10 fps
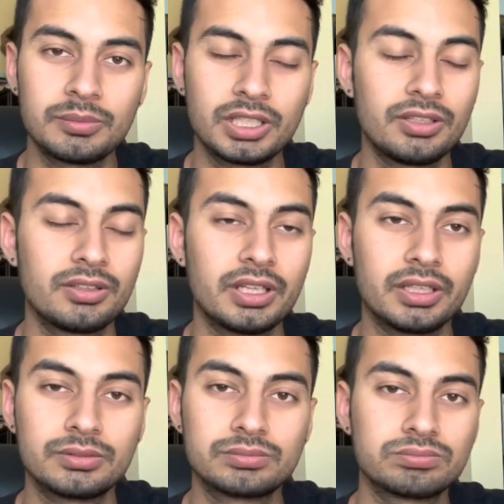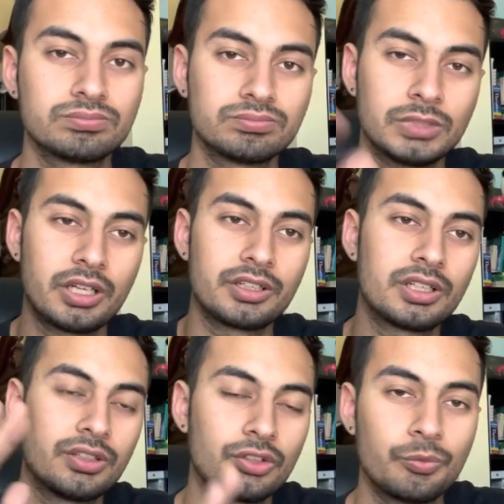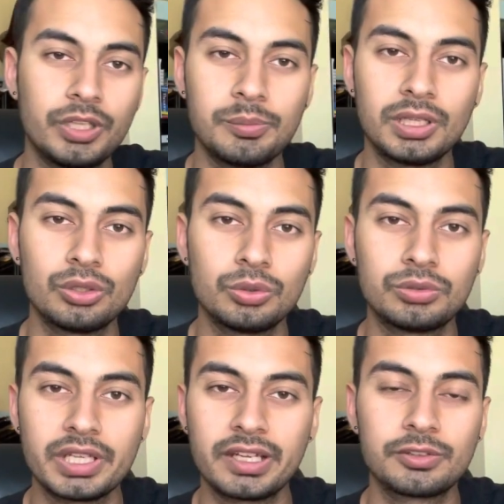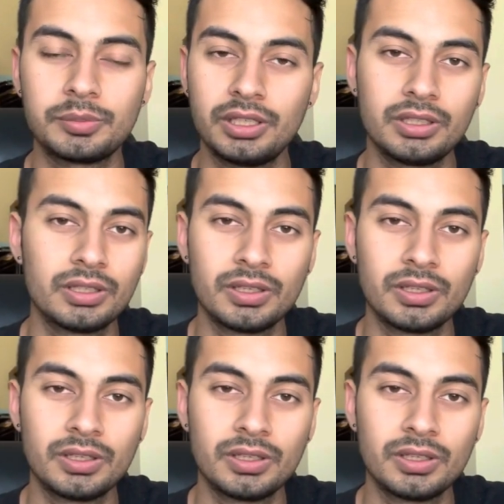There is like hundreds of people who text me